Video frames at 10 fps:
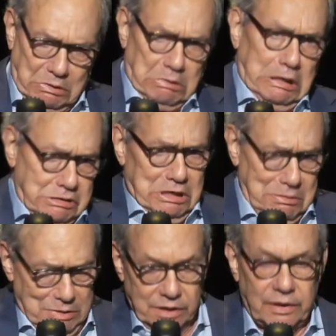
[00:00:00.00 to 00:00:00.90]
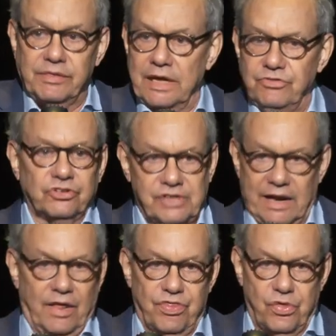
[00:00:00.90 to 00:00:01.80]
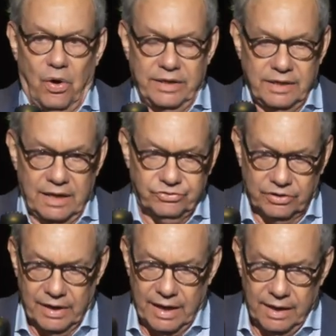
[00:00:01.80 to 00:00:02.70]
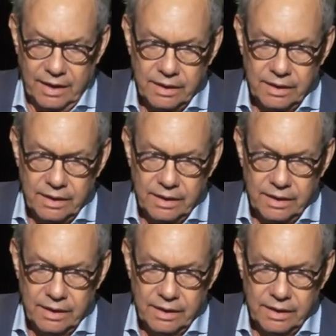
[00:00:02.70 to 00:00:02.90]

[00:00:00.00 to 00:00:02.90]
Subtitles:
God damn it, like they just had a thought yesterday.